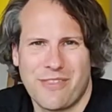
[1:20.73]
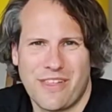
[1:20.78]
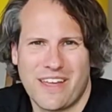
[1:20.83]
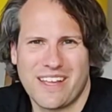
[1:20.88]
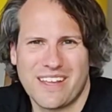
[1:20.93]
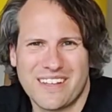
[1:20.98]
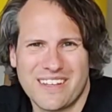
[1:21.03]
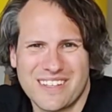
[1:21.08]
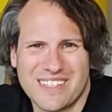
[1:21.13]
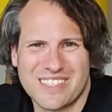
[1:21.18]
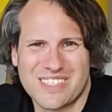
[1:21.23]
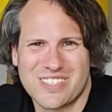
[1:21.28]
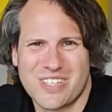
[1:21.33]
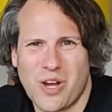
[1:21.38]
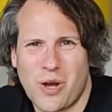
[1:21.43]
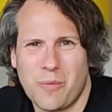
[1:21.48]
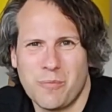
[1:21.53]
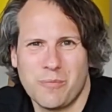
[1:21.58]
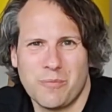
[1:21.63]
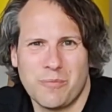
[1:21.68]
I think it's
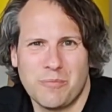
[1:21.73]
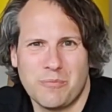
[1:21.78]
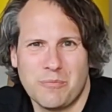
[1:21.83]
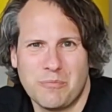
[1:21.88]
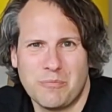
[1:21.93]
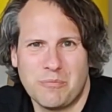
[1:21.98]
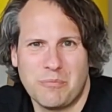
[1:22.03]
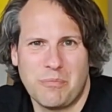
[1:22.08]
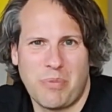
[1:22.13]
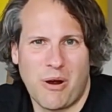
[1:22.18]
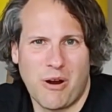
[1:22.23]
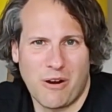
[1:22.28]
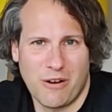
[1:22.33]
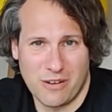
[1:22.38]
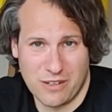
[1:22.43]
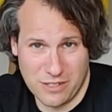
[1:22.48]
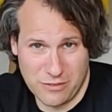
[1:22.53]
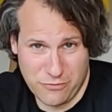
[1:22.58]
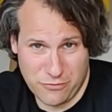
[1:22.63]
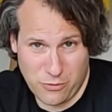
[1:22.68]
come partly